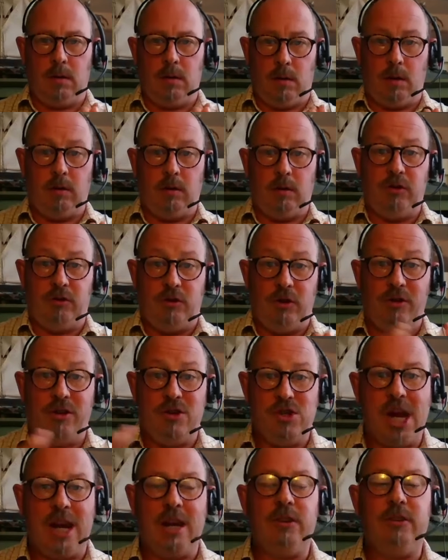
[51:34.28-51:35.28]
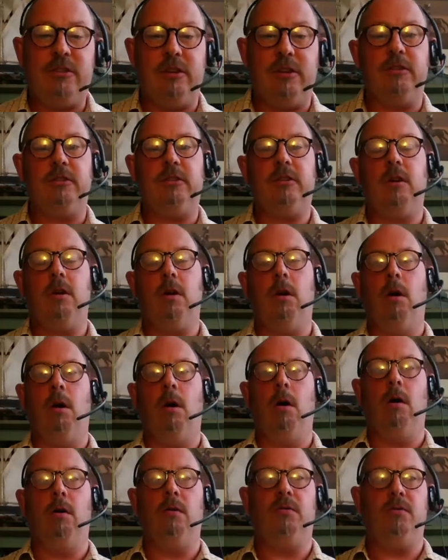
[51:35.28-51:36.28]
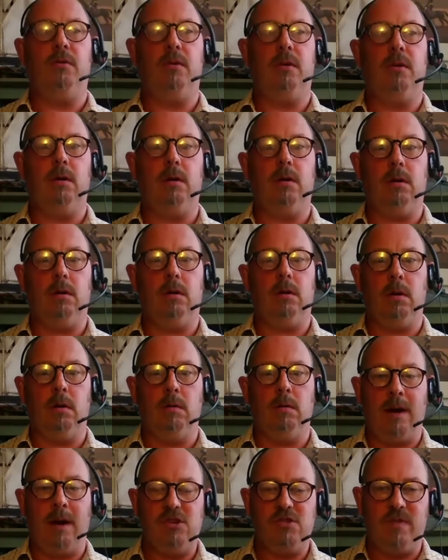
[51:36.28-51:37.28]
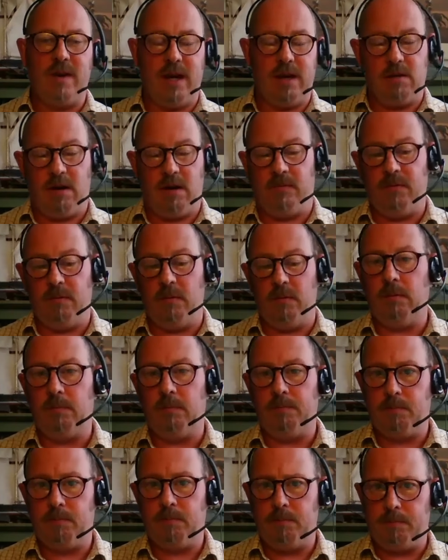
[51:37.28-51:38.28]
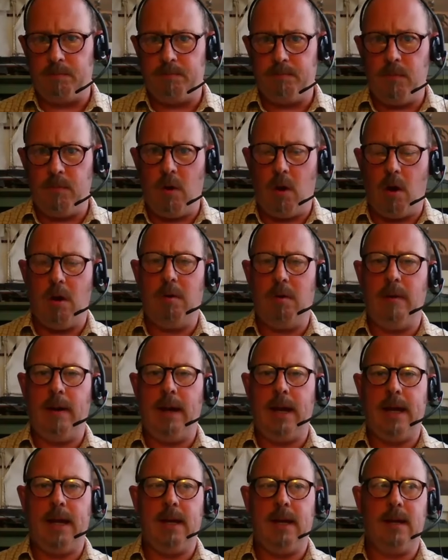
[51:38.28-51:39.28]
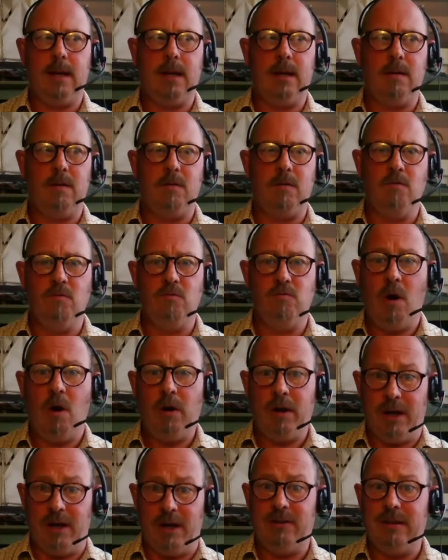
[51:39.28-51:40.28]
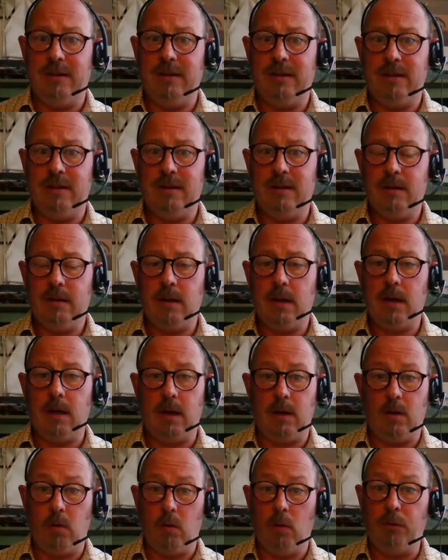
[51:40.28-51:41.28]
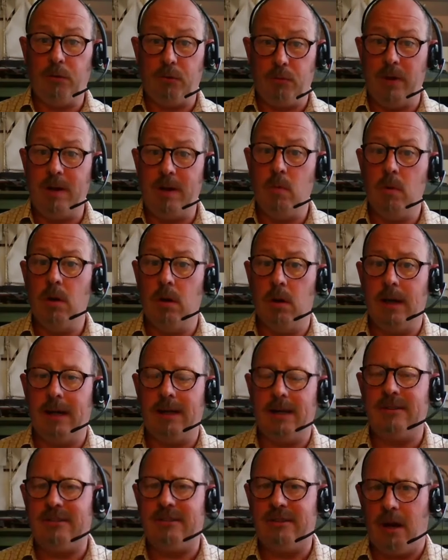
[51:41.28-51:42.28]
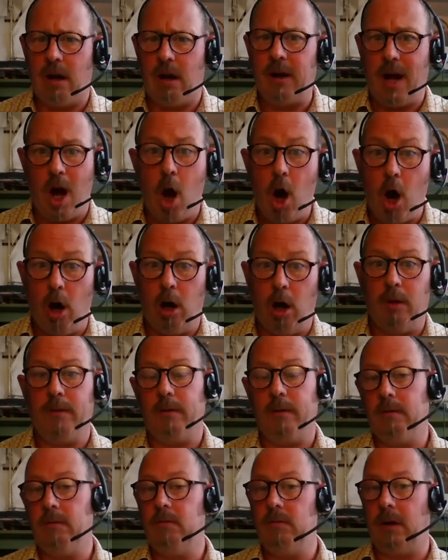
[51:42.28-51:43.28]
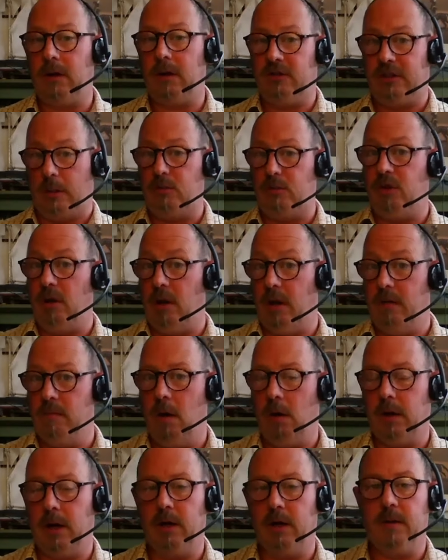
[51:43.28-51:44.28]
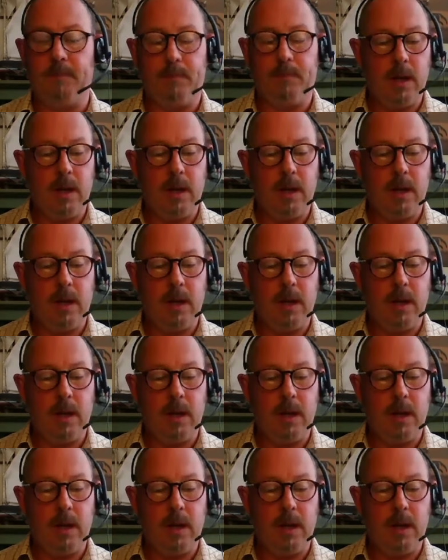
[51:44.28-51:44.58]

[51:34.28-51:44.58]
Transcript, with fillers: uh, to, to the genesis of a range of aircraft that were not only rugged, and all three were and are exceptionally rugged,